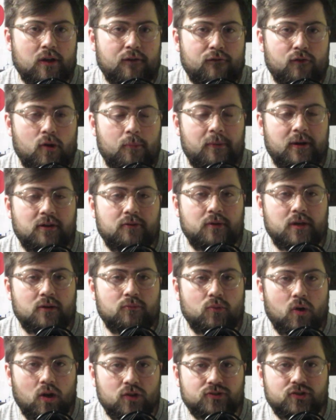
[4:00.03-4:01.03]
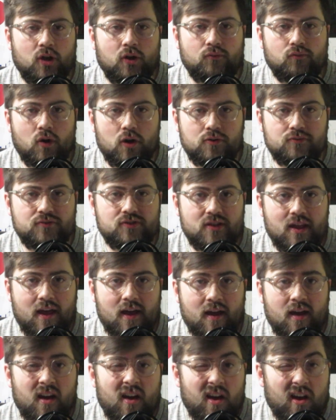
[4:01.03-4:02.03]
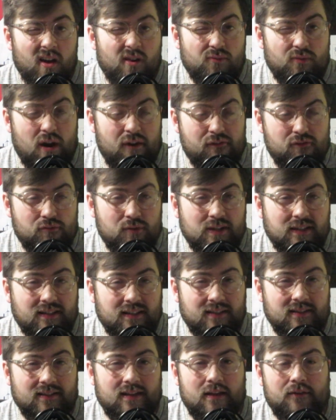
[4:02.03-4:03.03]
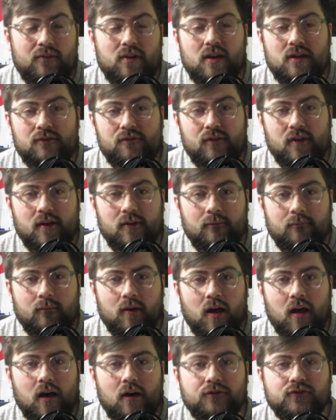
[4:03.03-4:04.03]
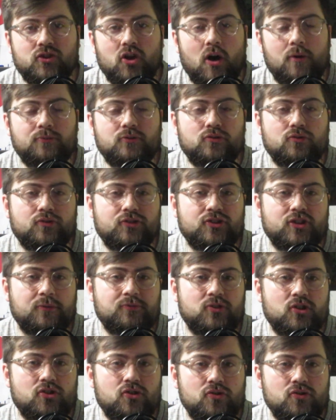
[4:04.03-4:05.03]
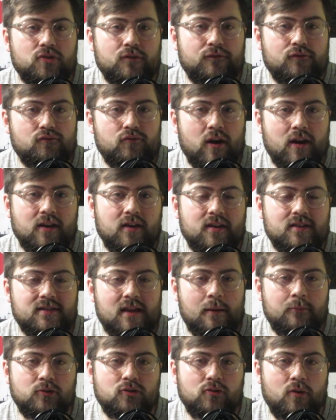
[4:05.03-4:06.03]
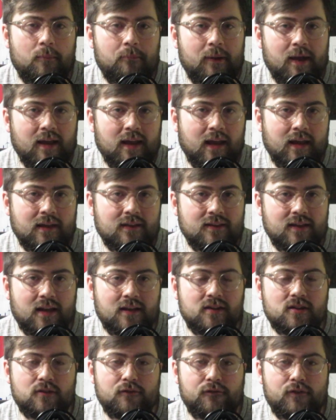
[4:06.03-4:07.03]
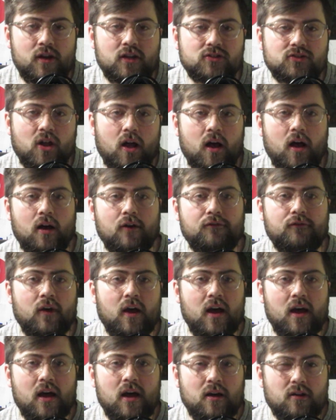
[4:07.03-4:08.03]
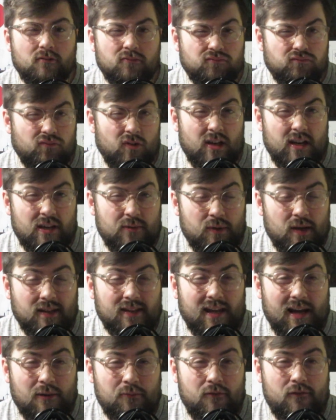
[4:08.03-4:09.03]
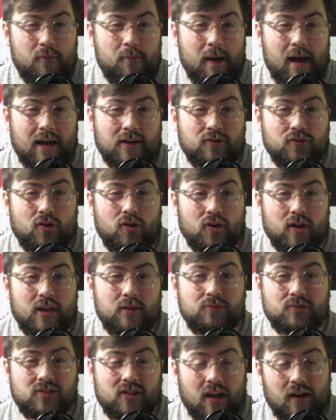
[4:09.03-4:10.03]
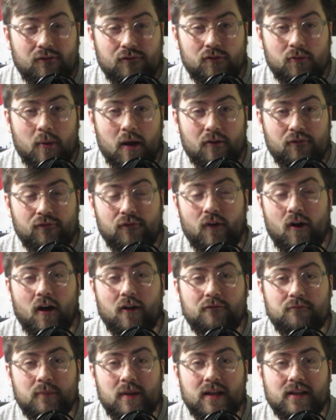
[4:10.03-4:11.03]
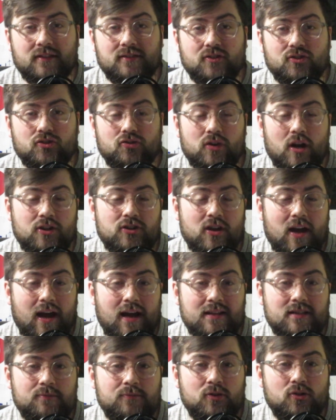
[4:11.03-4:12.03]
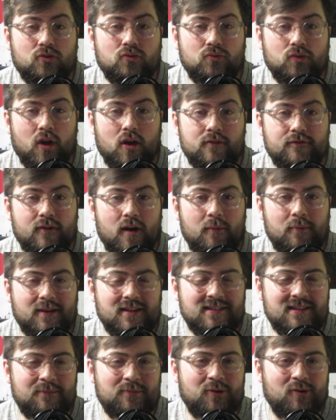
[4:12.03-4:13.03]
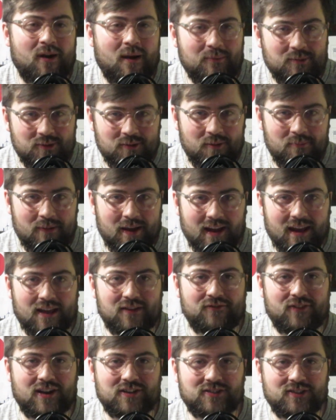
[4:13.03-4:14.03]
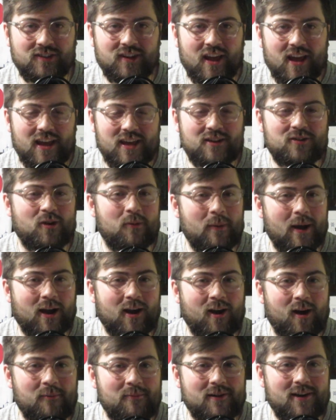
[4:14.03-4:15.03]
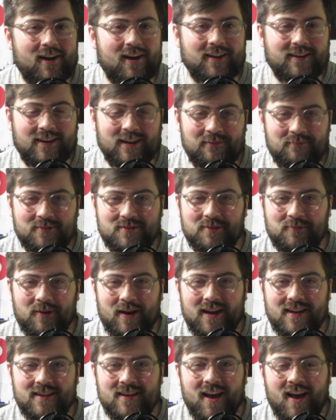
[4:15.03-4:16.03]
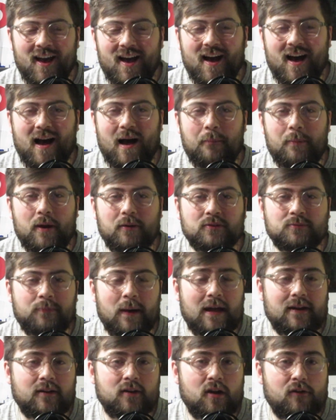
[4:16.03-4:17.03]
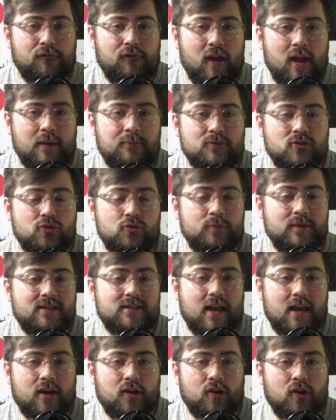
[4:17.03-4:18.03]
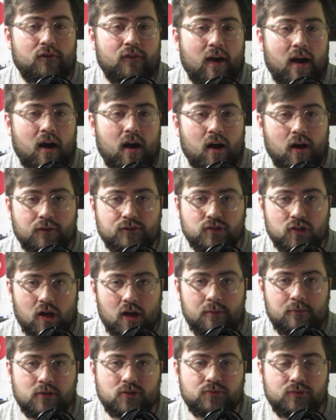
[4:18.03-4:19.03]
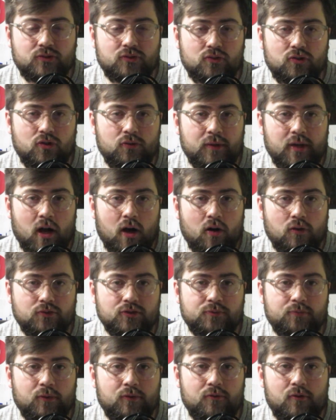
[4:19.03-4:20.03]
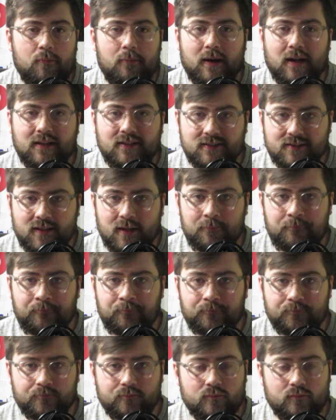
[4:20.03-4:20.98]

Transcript: for a penalty arose there. Referee didn't give anything. Half-time saw a substitution for Reading as Amadou Mbengue at the end of the first half really went down with a bad knock. He was down for about 5 minutes. A stretcher had to be called over, but in typical Amadou Mbengue fashion, he got back up and limped away. But it was bad enough for him to be taken off at half-time as we saw Louis Holtzman replace him.